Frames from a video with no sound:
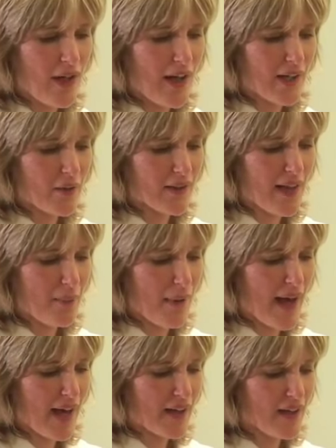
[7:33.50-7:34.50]
lying on their
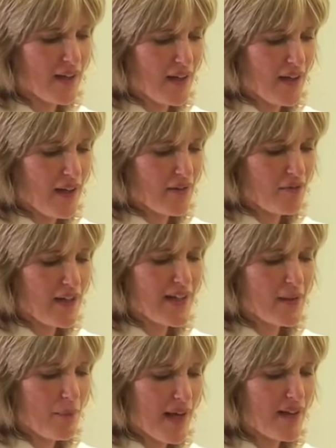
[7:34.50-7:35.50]
back. Really,
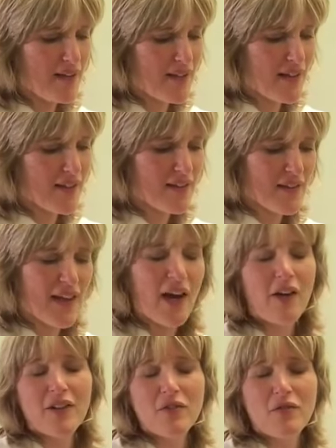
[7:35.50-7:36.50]
the main thing is that they
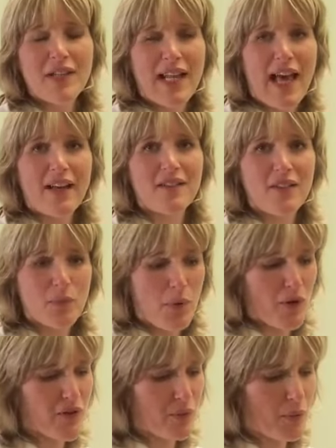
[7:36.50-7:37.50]
are as relaxed as
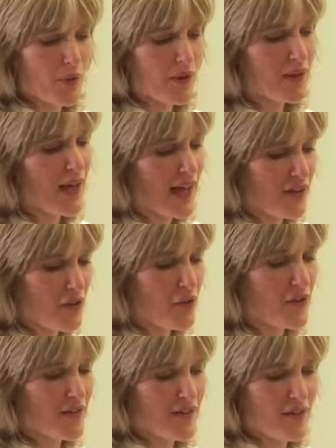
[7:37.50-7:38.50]
possible and you
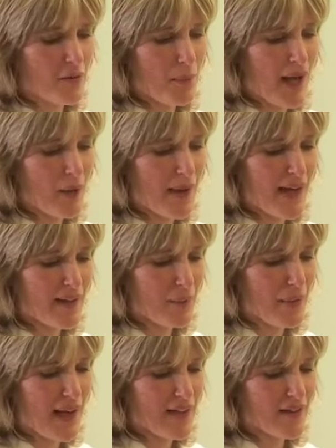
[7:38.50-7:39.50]
can still palpate the
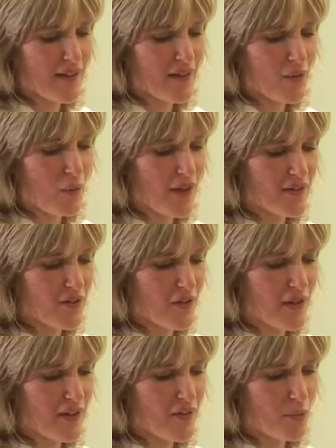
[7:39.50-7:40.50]
bladder whilst
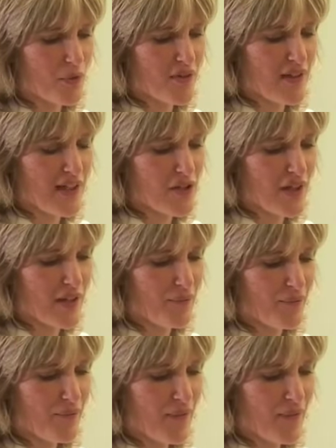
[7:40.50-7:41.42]
doing this procedure.